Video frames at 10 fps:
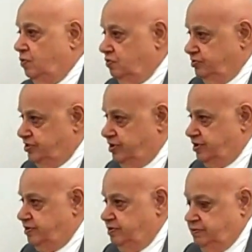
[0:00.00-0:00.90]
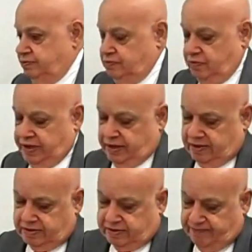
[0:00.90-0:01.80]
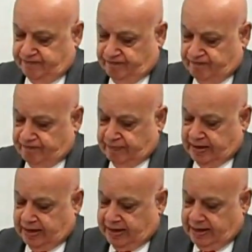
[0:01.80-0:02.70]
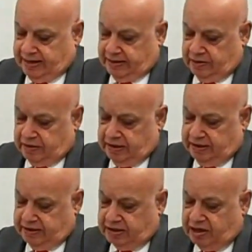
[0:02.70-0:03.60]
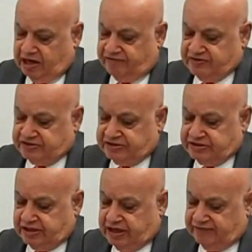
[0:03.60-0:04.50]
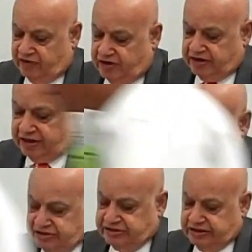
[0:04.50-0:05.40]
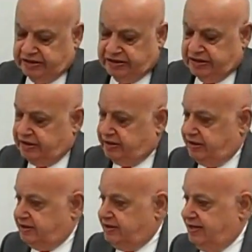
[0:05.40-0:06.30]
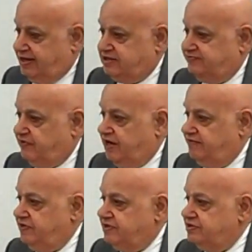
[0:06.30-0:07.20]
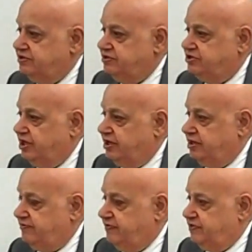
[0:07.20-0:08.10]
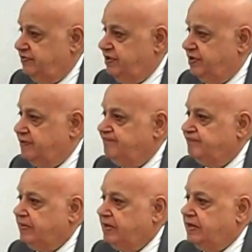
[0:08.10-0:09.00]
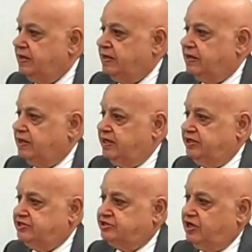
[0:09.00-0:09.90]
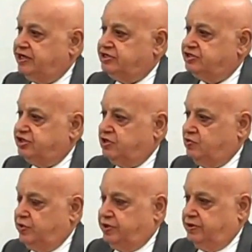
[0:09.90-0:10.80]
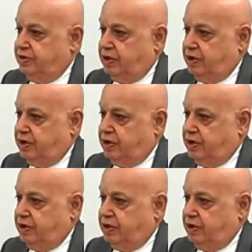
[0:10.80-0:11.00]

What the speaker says: owns our wealth. And in the conferences that I've organized in the last 5 years in China every 2 years, it's astonishing when